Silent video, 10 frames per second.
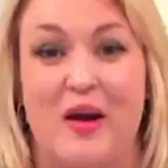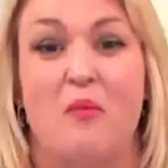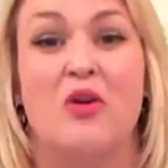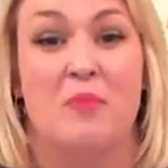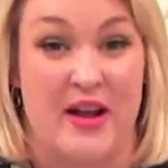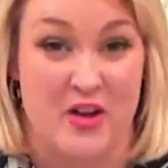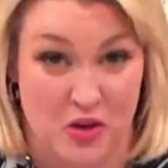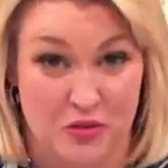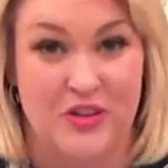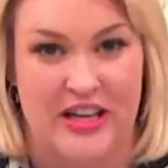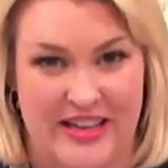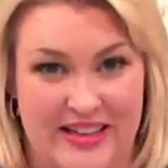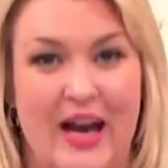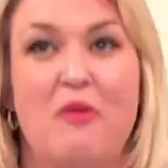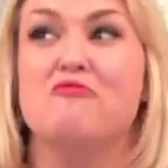that would have been lovely.
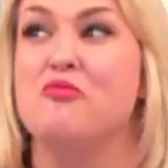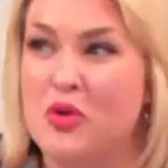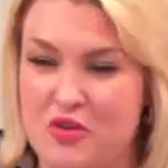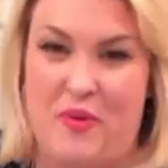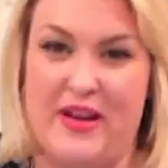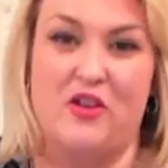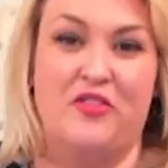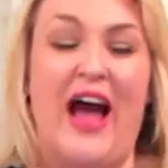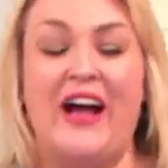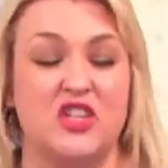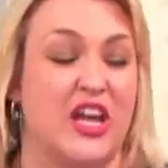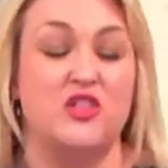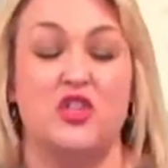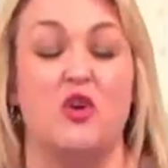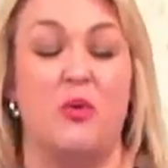That would have been lovely. Actually,
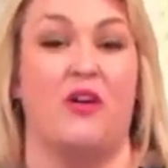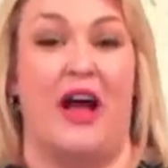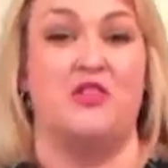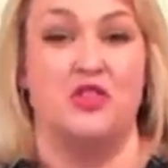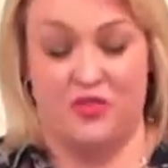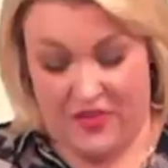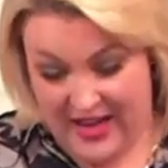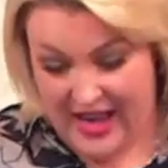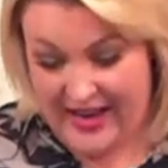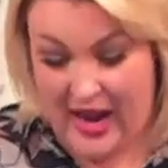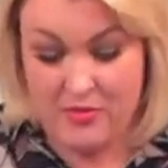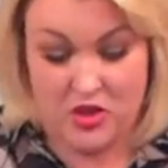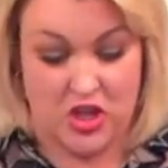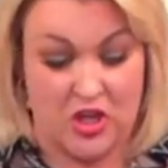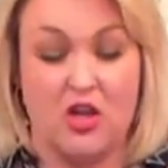do you know what? I just feel like I'm the
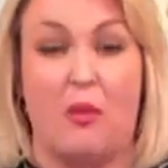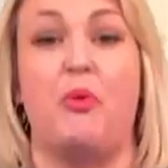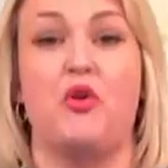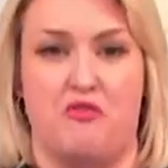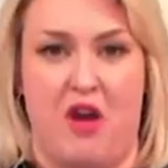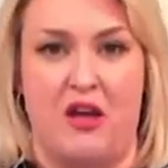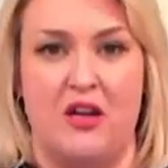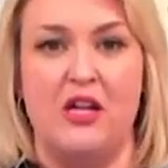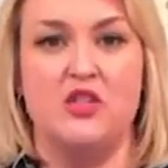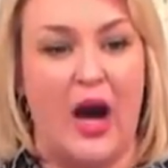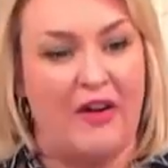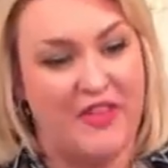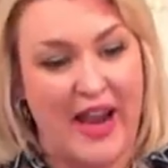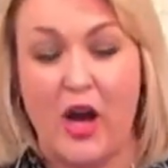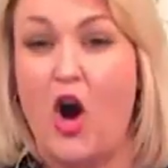jigsaw putterer. So I
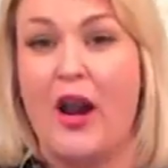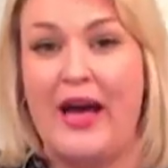feel like all